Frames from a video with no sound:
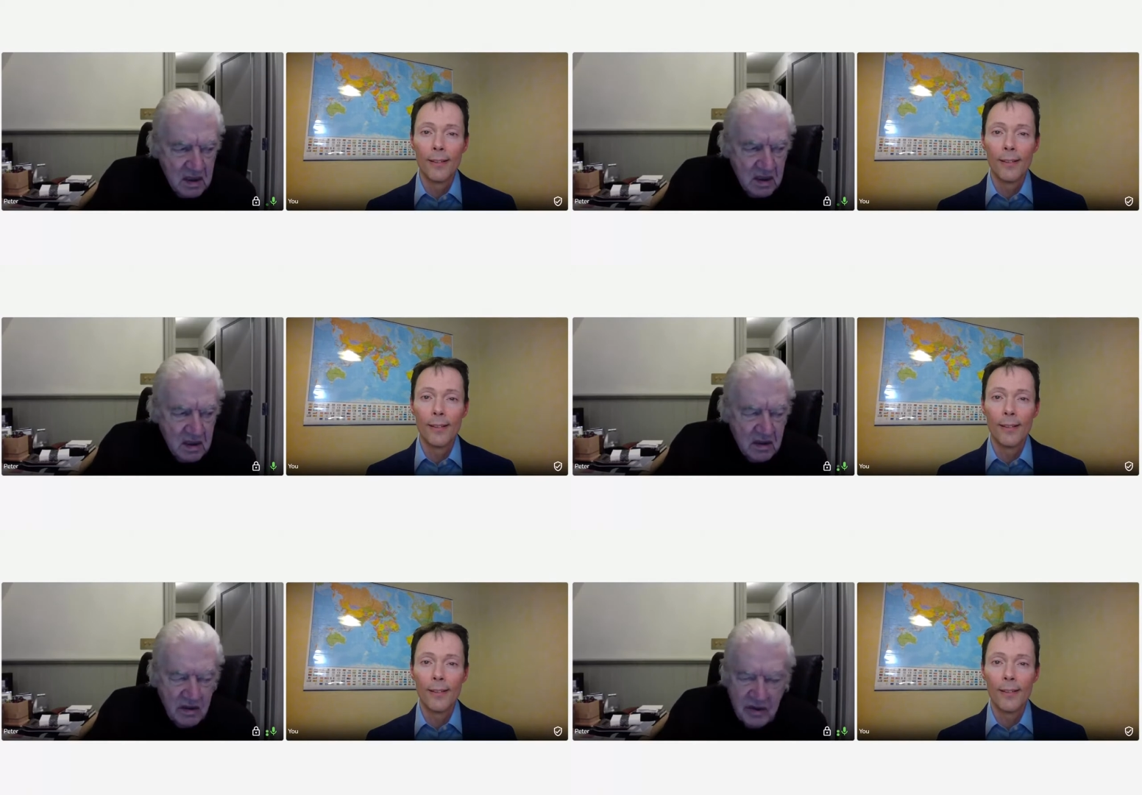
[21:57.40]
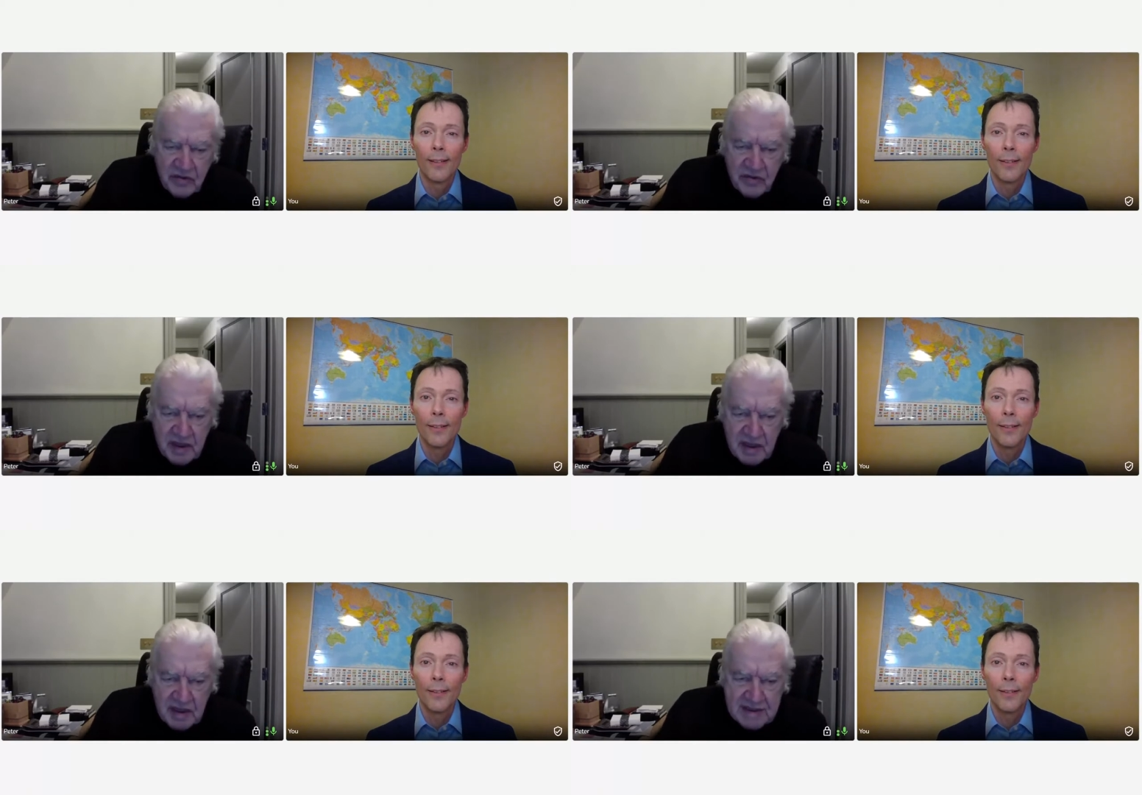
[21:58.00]
Speaker 1: there are only three
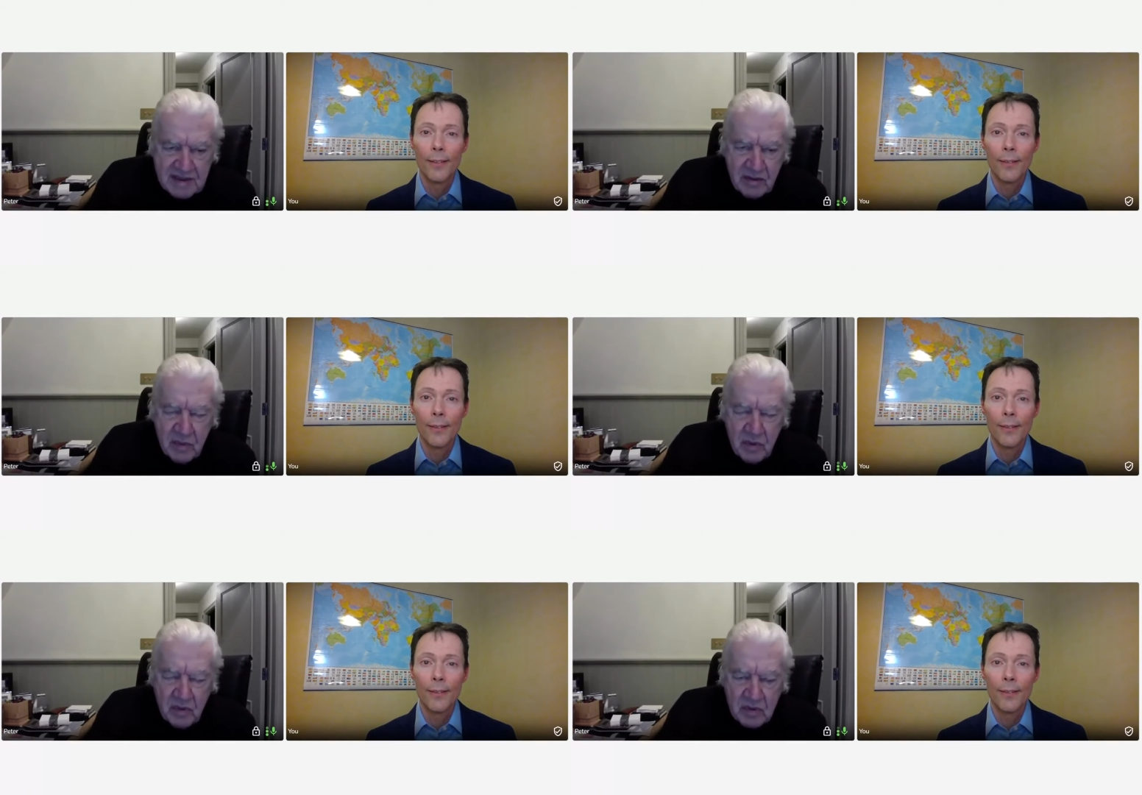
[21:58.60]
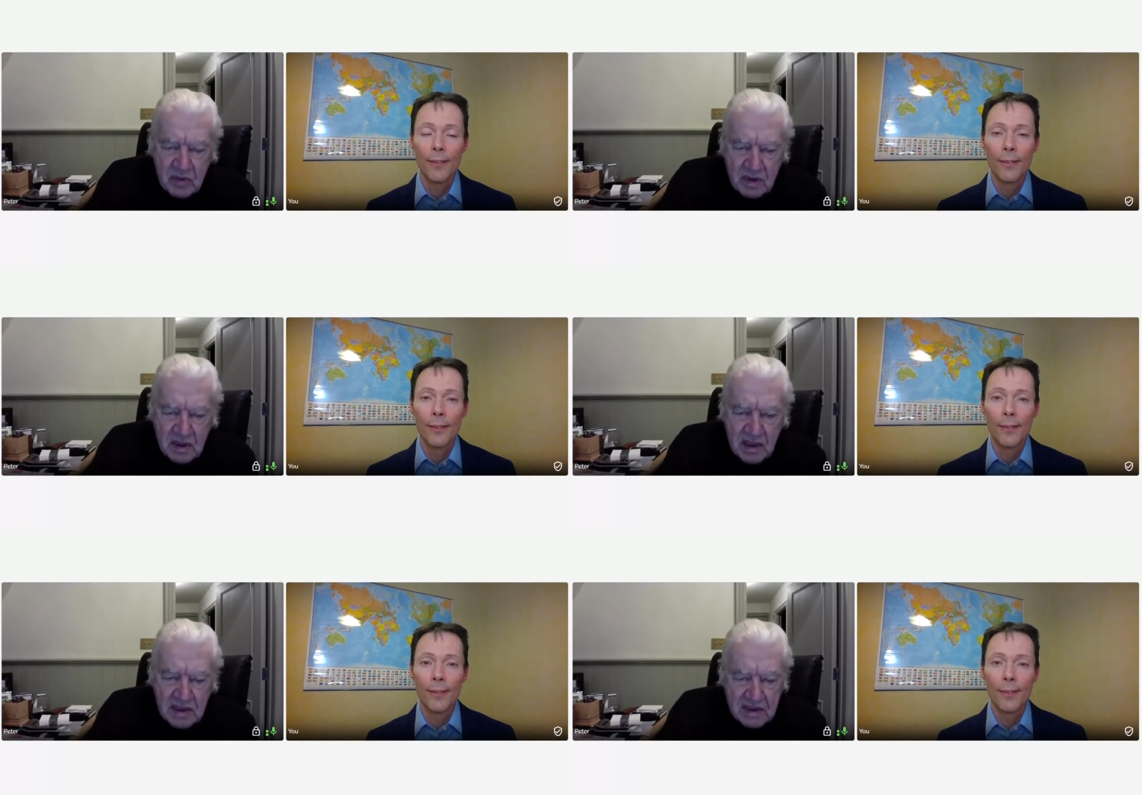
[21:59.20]
things that are important.
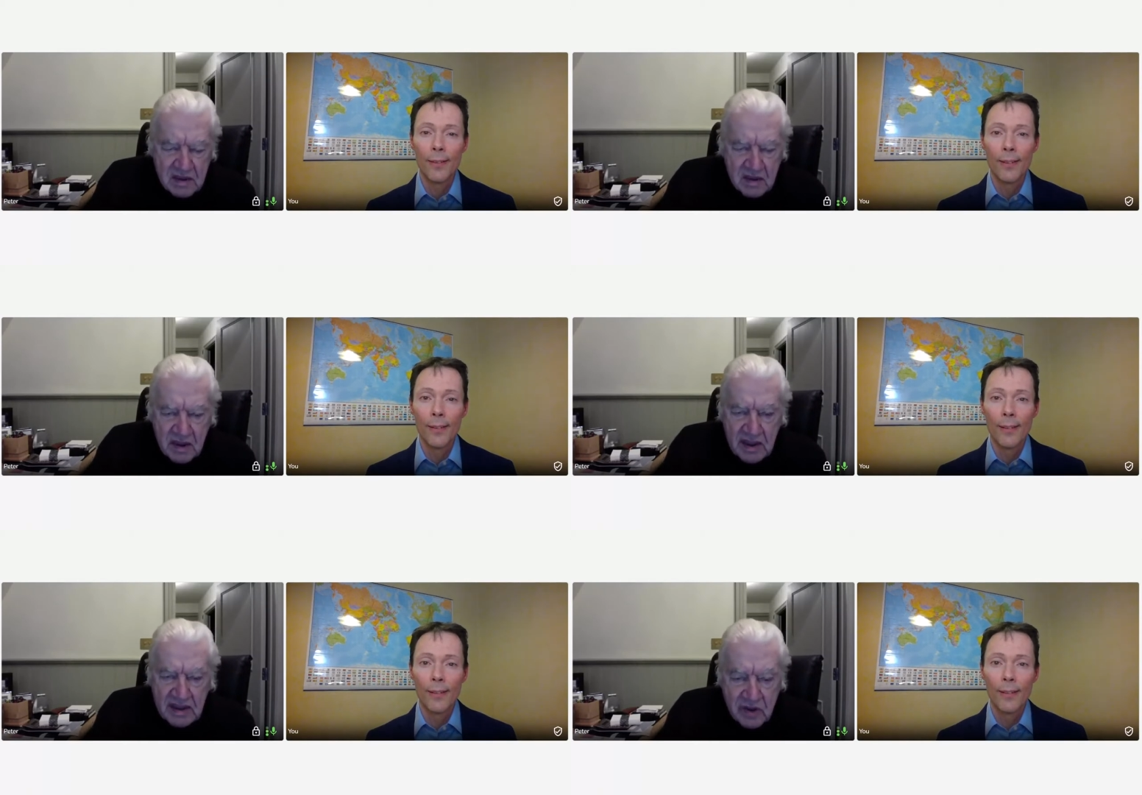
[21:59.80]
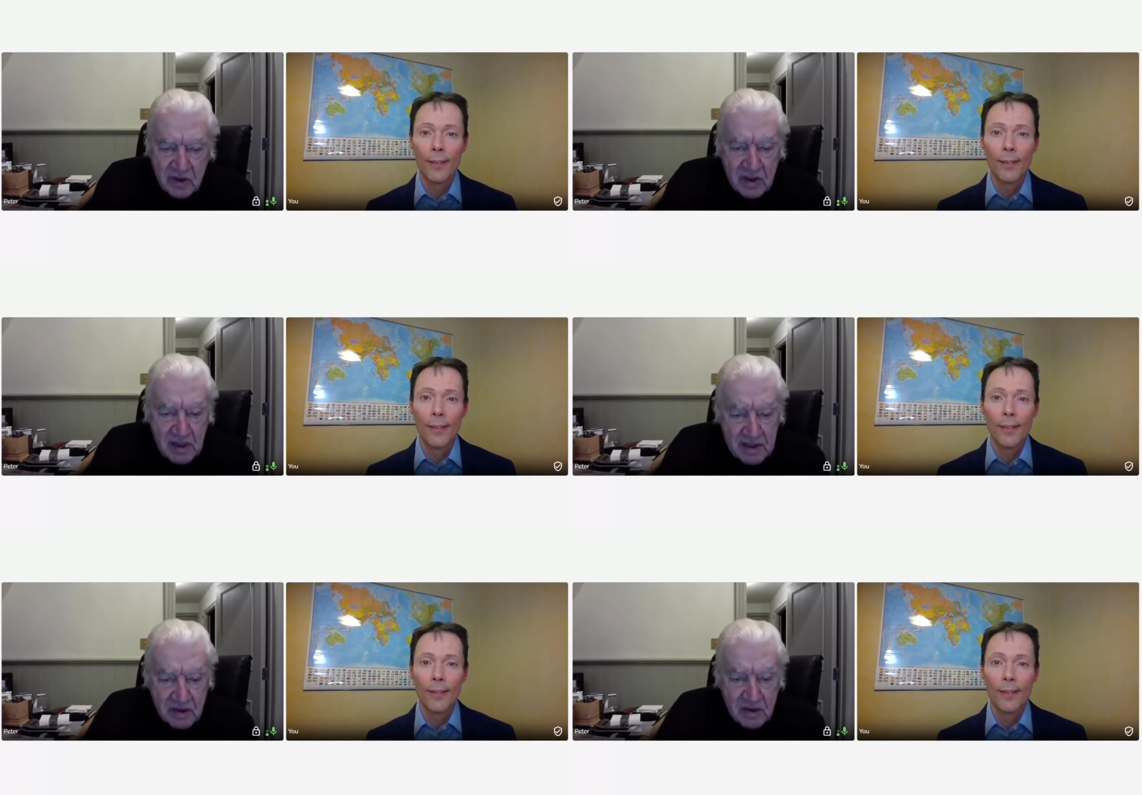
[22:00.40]
That's location,
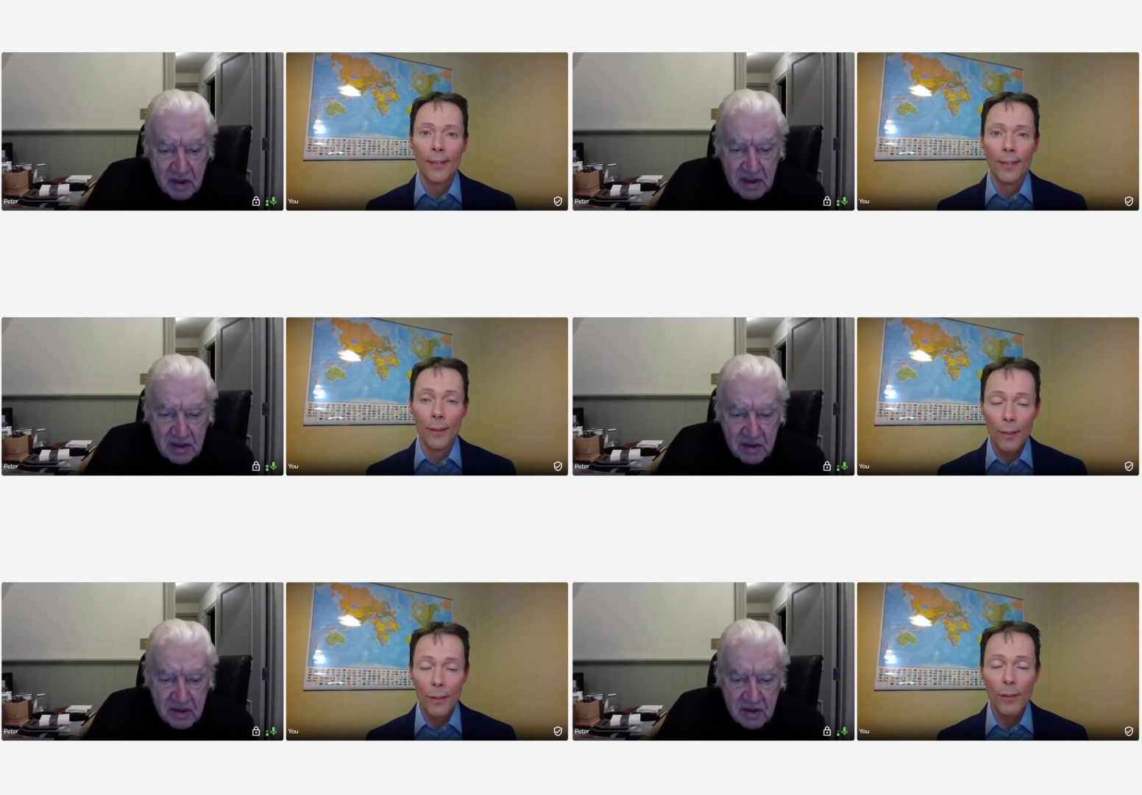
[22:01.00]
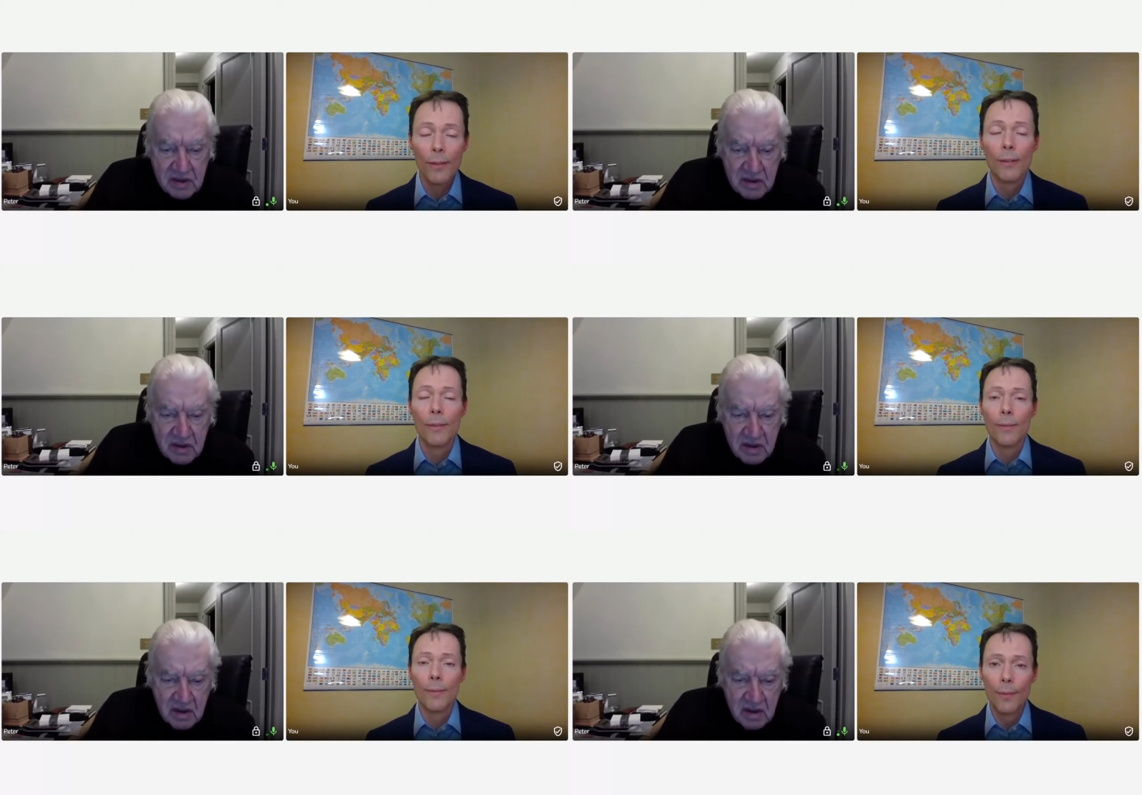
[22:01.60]
location, location.
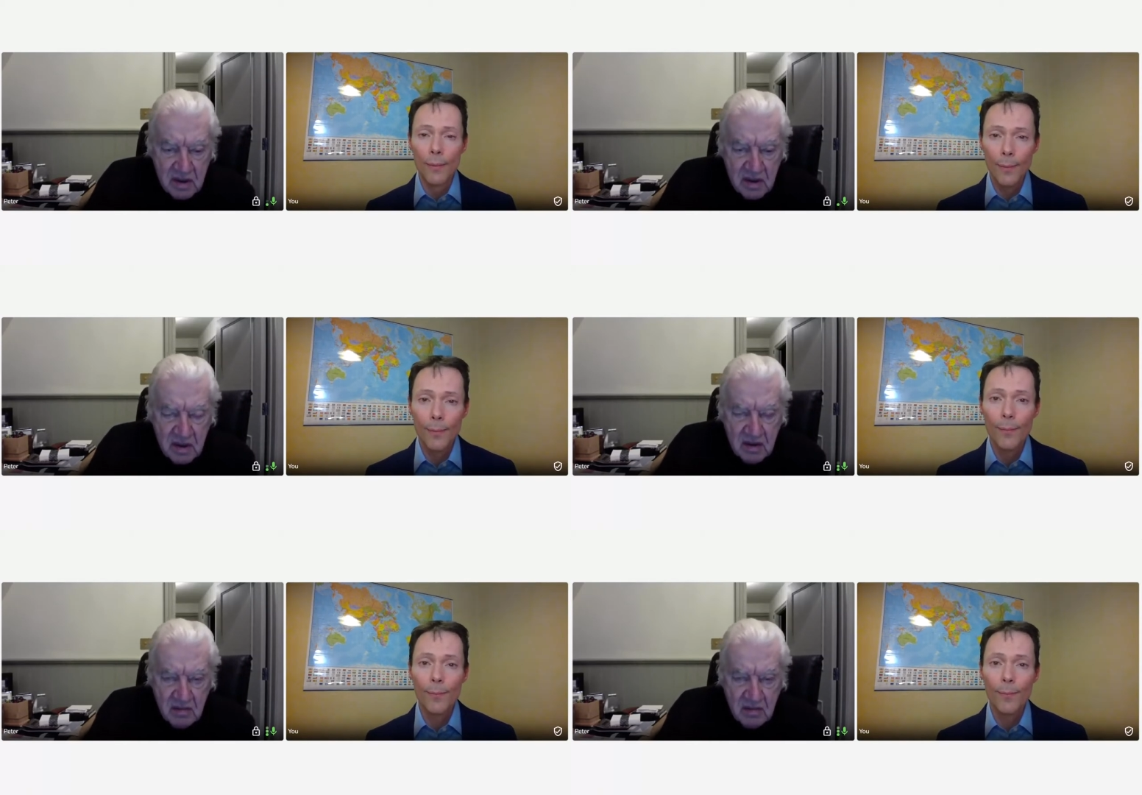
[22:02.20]
And my